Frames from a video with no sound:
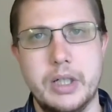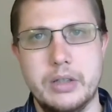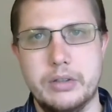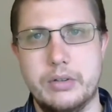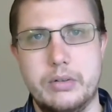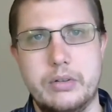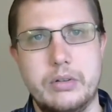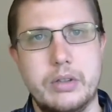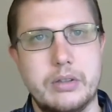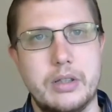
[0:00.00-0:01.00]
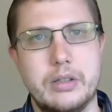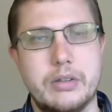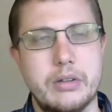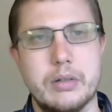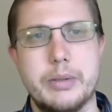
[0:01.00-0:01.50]
So you, it, it's a
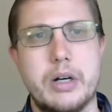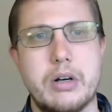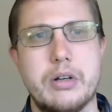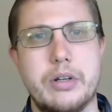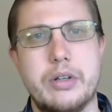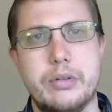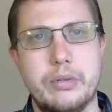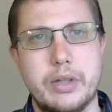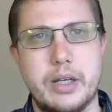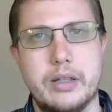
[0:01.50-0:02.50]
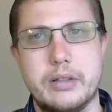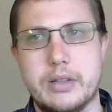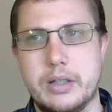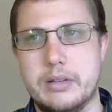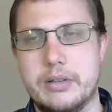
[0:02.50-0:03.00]
little bit harder to do that
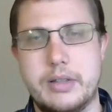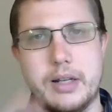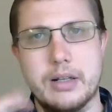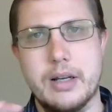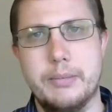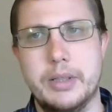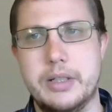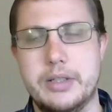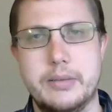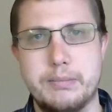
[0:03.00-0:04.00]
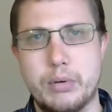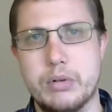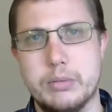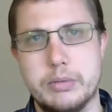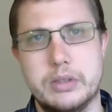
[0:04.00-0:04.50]
that static compilation,
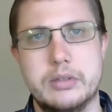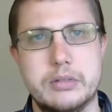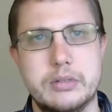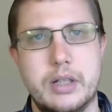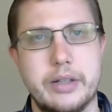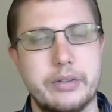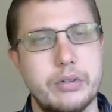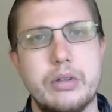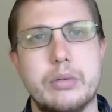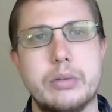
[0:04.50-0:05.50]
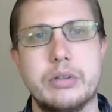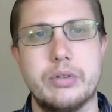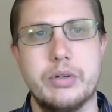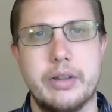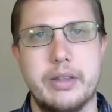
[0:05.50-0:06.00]
portable, executable
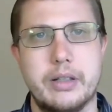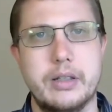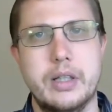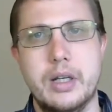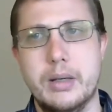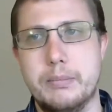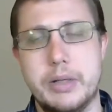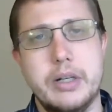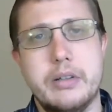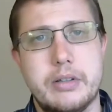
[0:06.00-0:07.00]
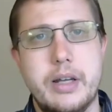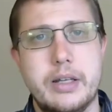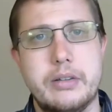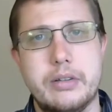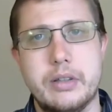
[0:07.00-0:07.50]
sort of thing. But it is
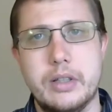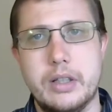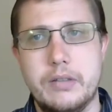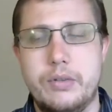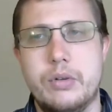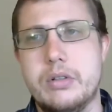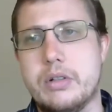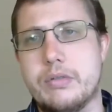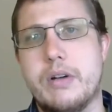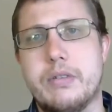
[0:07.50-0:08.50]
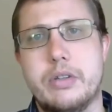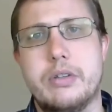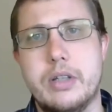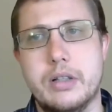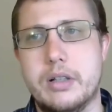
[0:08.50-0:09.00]
nice if you can just reference
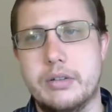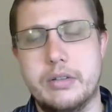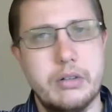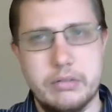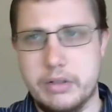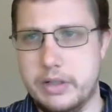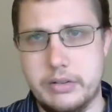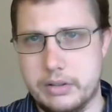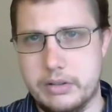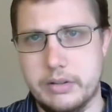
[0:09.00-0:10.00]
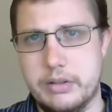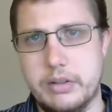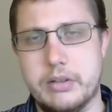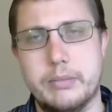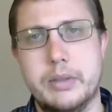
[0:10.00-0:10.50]
DLLs that already exist on the
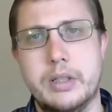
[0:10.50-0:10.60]
system.